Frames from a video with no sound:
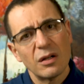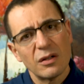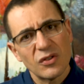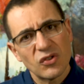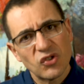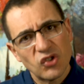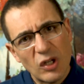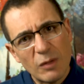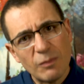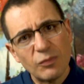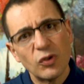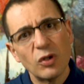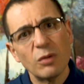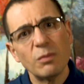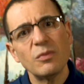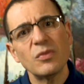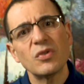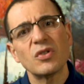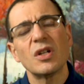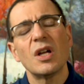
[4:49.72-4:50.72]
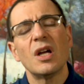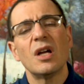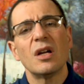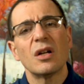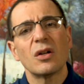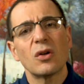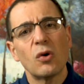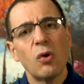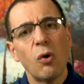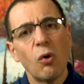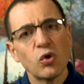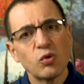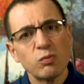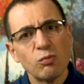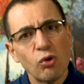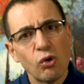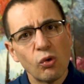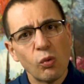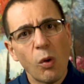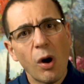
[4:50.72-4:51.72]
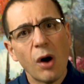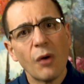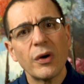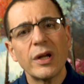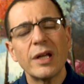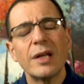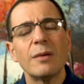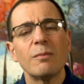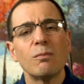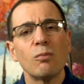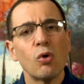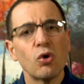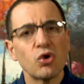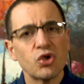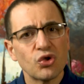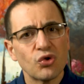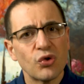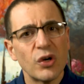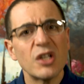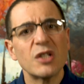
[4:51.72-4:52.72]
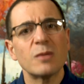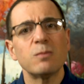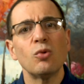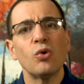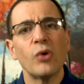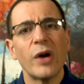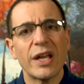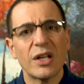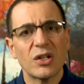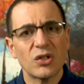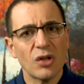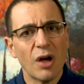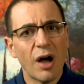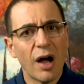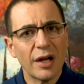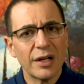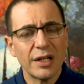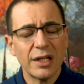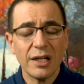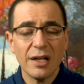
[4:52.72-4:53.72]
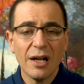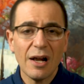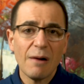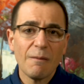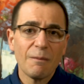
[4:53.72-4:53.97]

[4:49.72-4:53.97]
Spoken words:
Symptoms cause more worry, more stress, more anxiety.